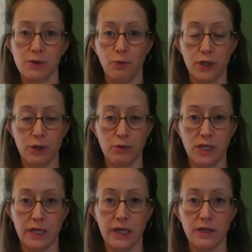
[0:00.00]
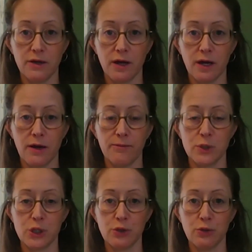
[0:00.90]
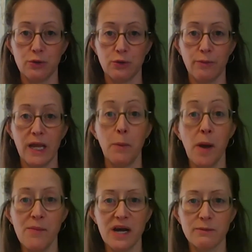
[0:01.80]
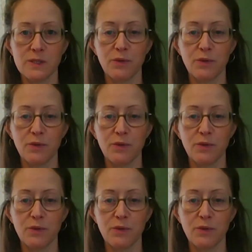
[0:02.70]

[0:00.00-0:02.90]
what you need to make pom-poms